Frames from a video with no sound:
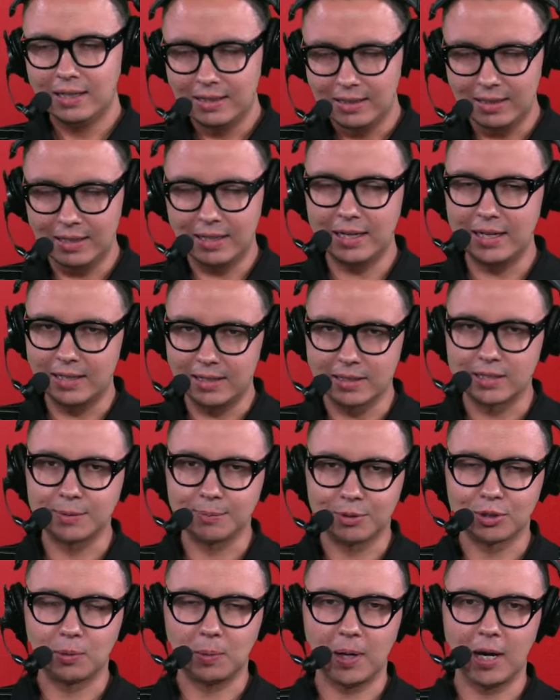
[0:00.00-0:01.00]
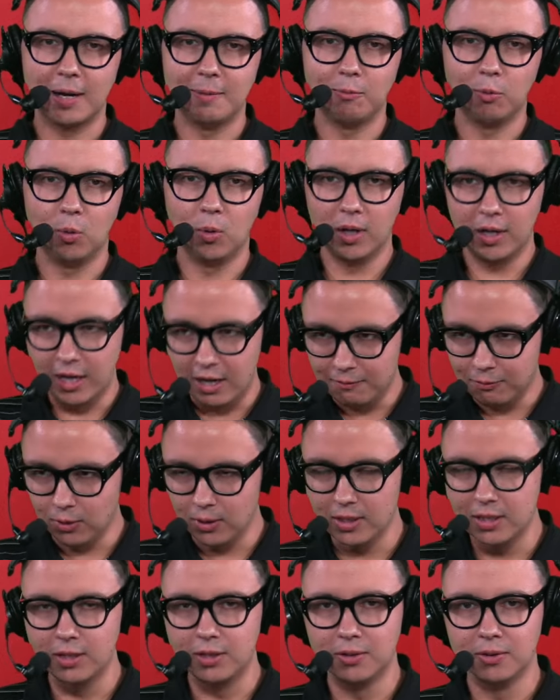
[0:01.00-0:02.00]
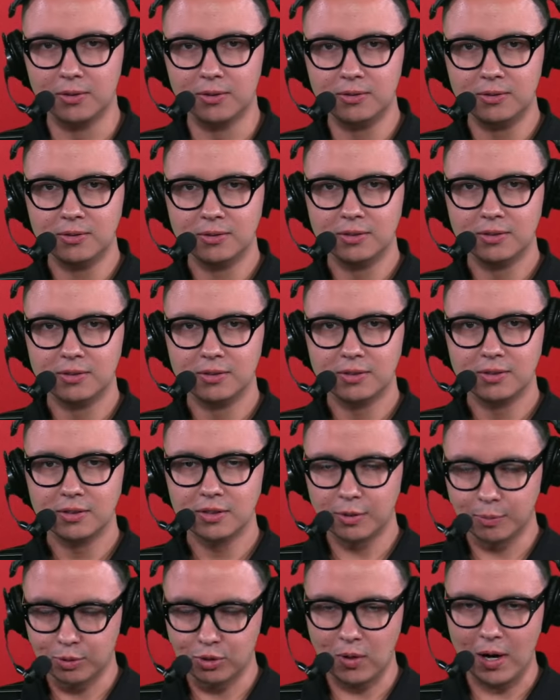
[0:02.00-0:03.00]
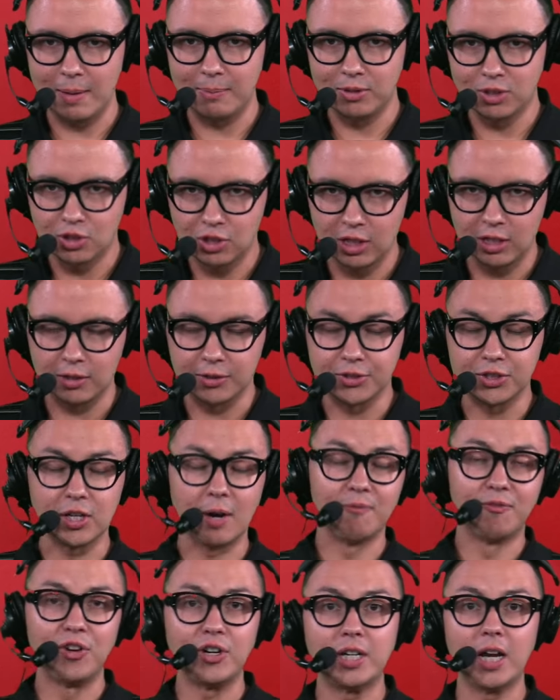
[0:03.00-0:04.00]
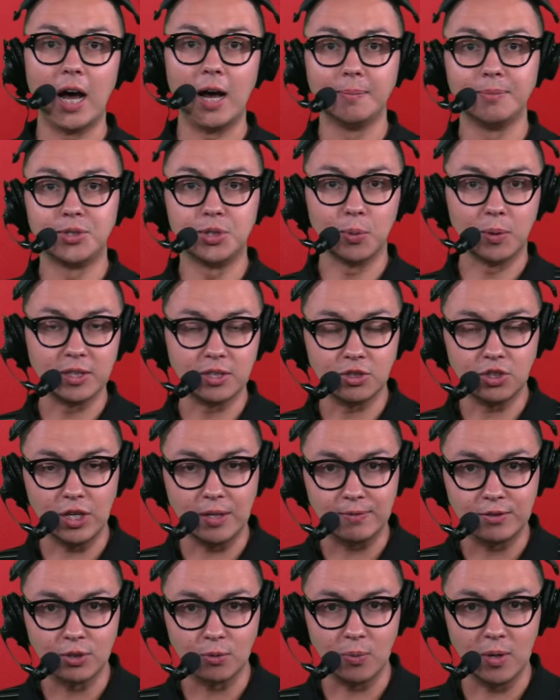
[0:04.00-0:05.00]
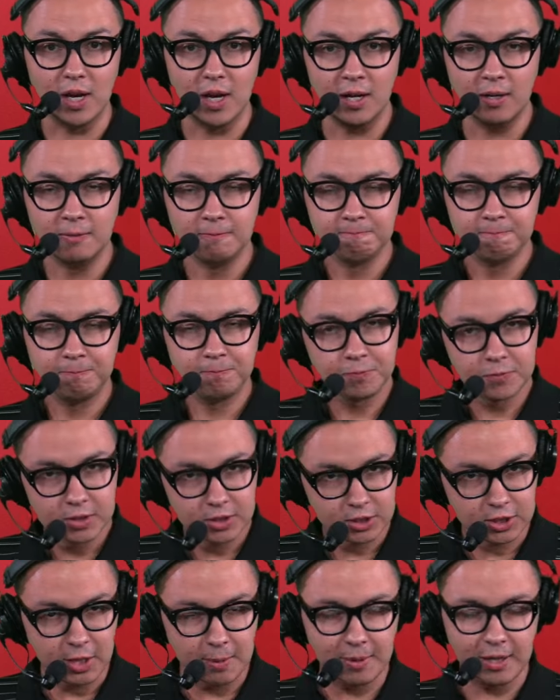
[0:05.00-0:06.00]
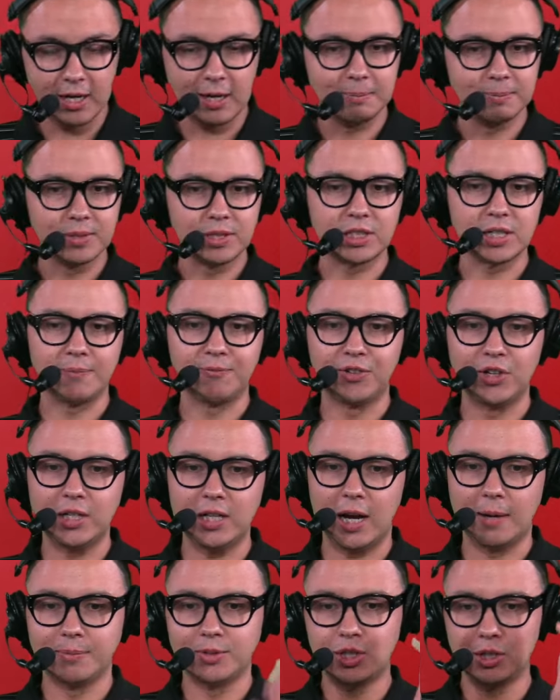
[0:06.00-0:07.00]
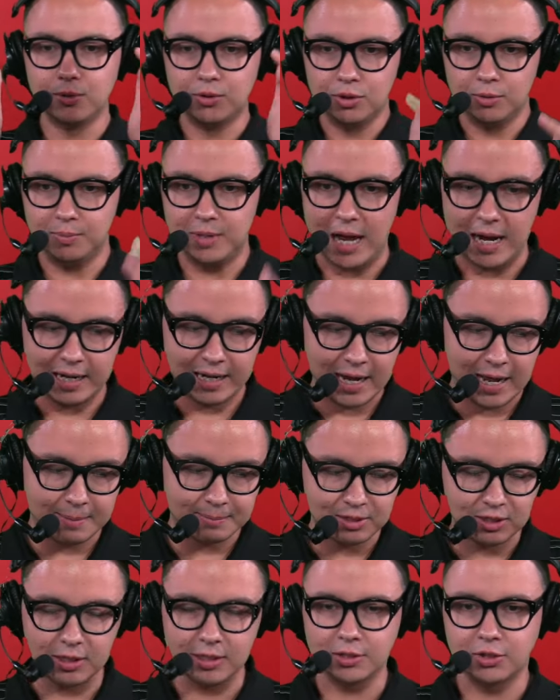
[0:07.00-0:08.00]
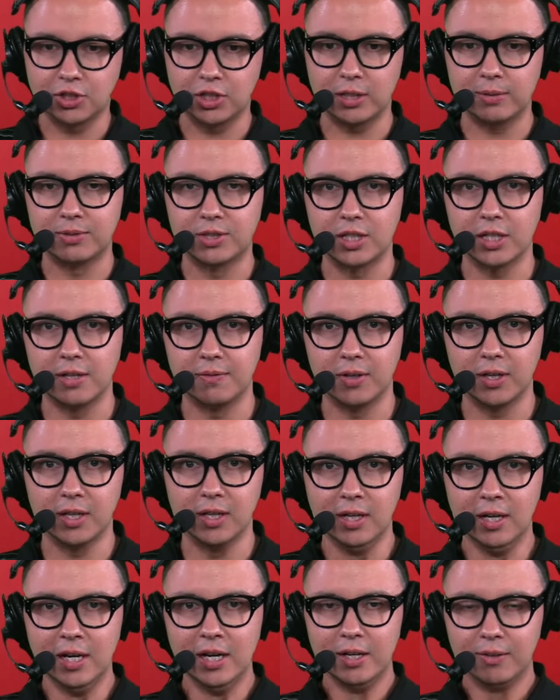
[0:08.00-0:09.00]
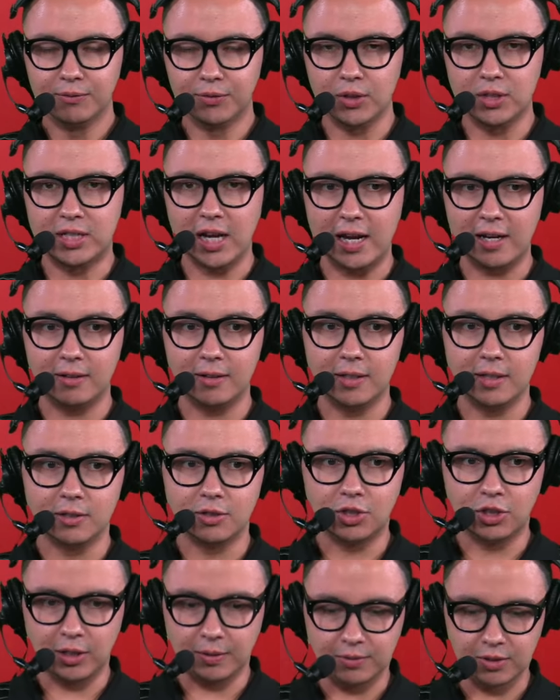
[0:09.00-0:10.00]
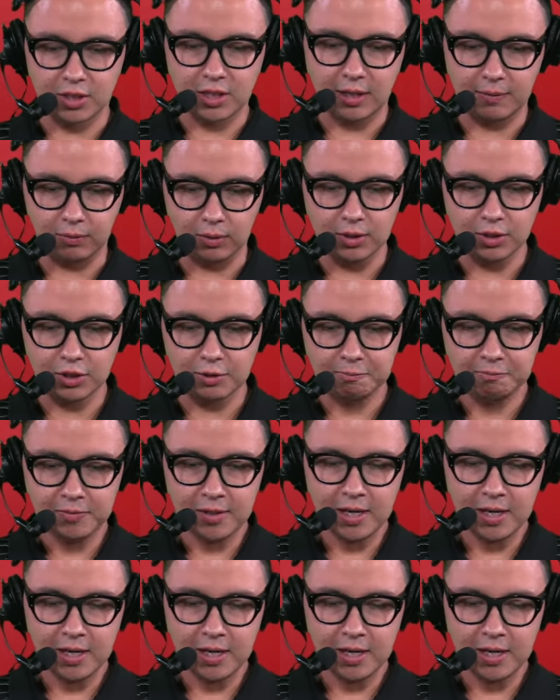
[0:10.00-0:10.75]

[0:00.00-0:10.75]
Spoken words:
You need to subscribe. Whatever you do, subscribe to the channel. Sub for dubs. You want the Chiefs to win? Sub it up. Sub for dubs. YouTube.com/ChiefsTV for daily Chiefs coverage.